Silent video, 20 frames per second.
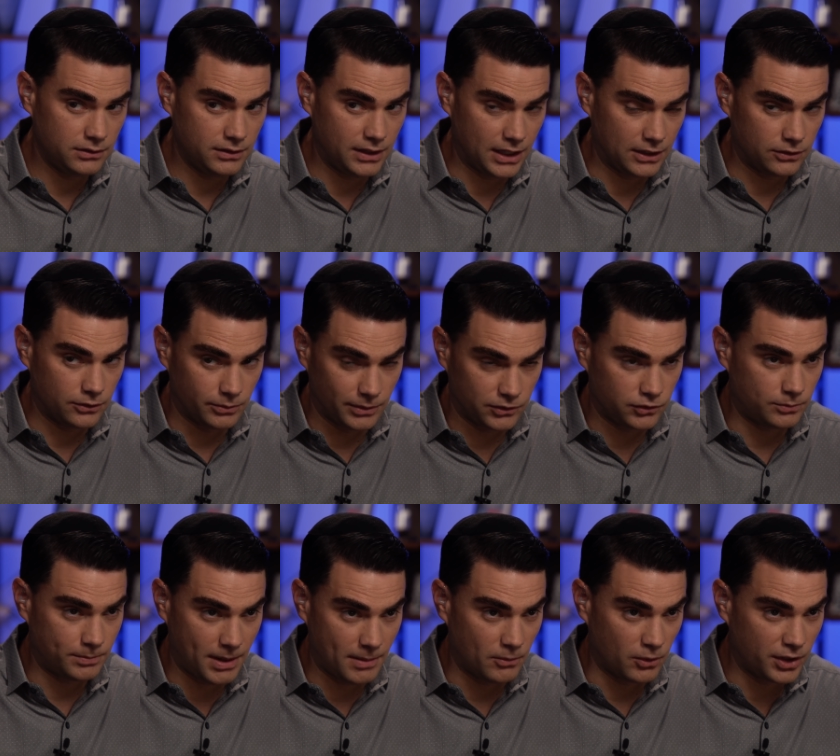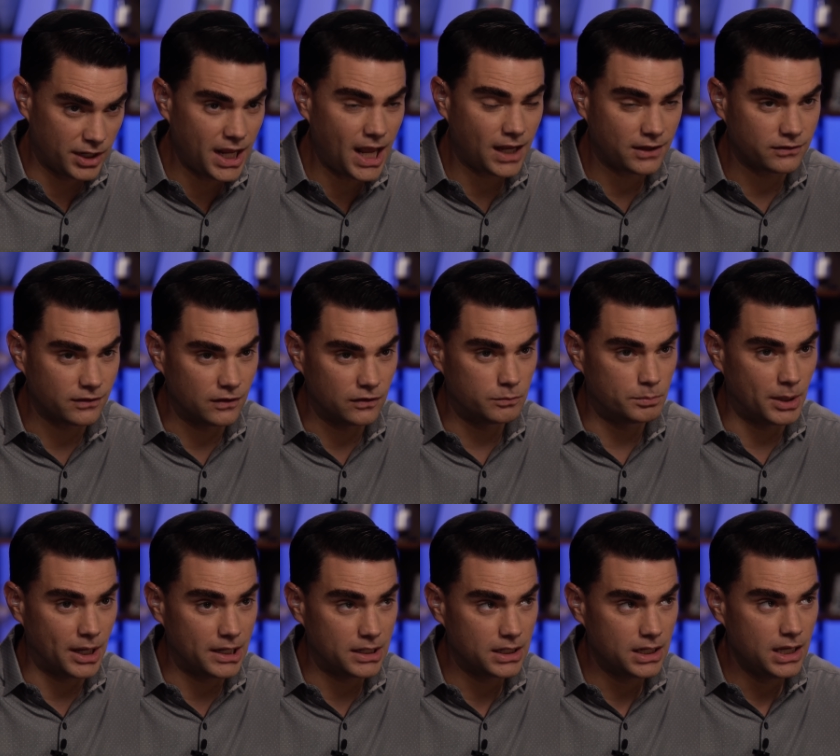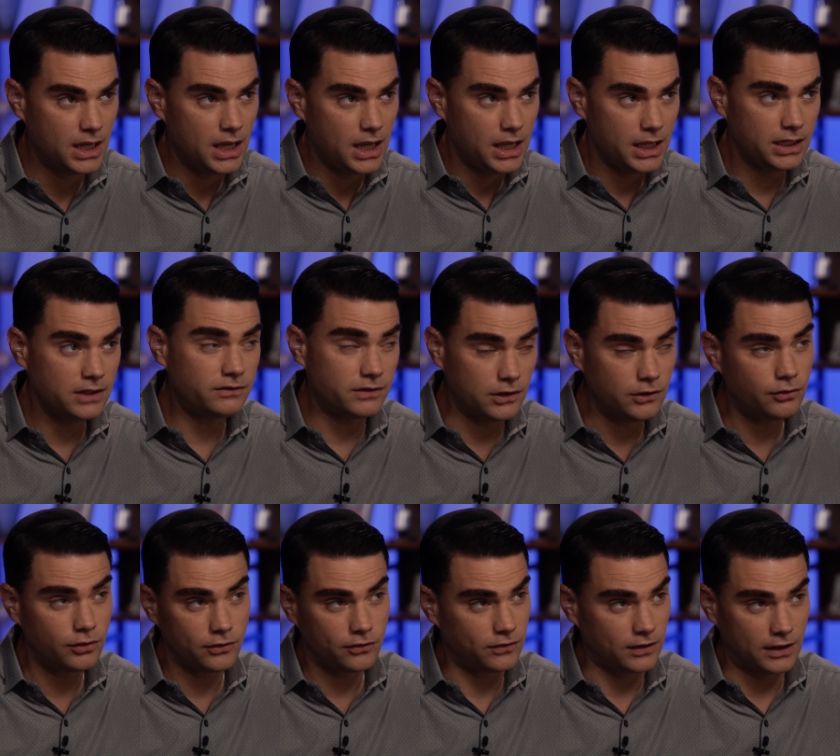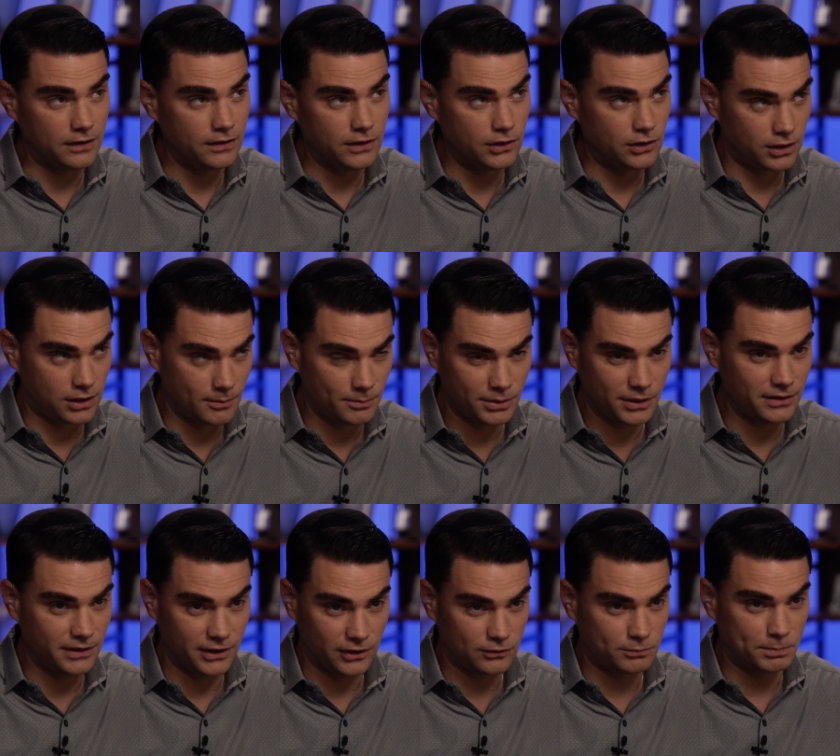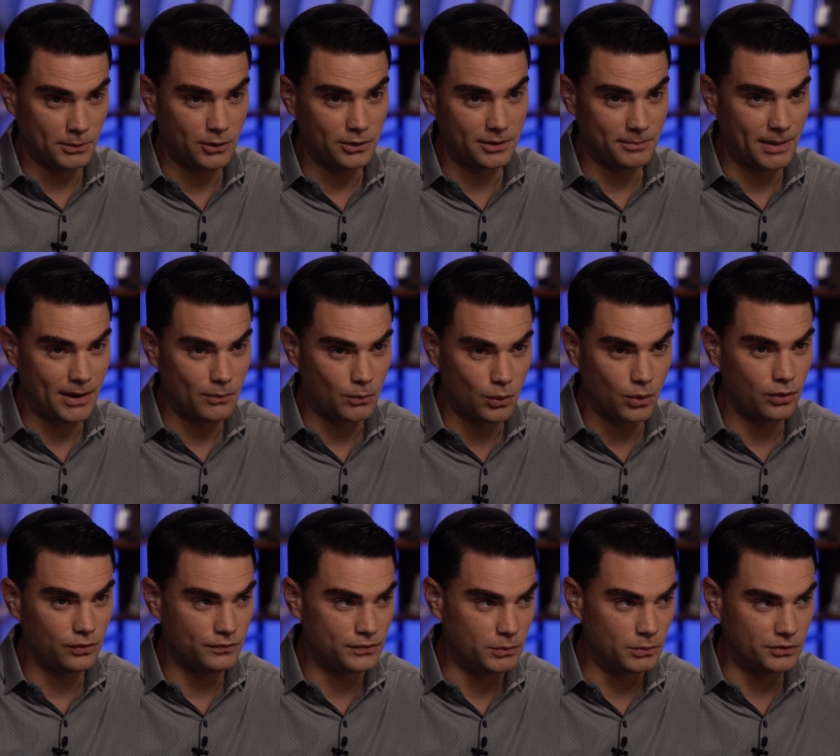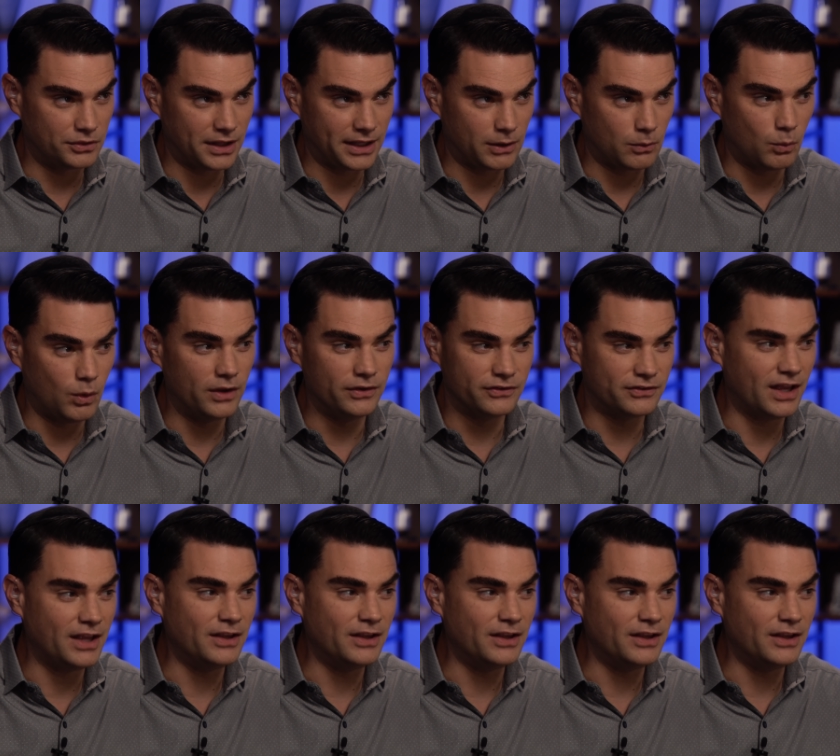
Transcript: that the rich should pay more taxes, but it is interesting that you're completely exploding my worldview with like one